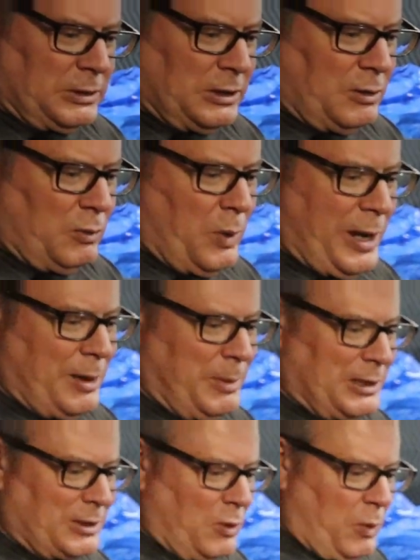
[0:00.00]
oh, wait a
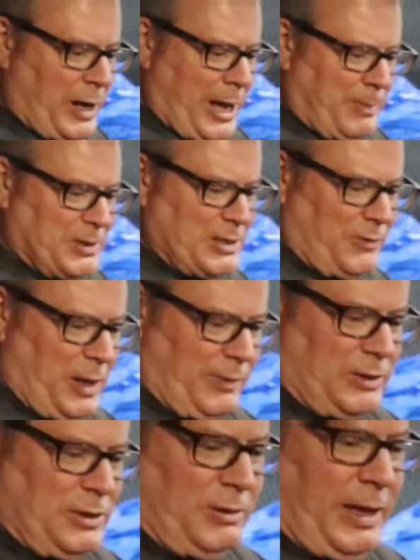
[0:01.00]
minute though. What happens if we have
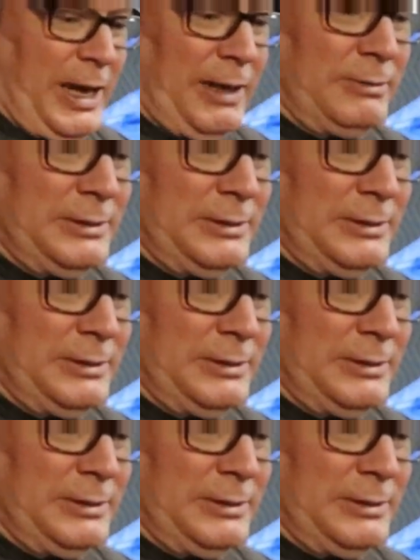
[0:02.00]
to do that?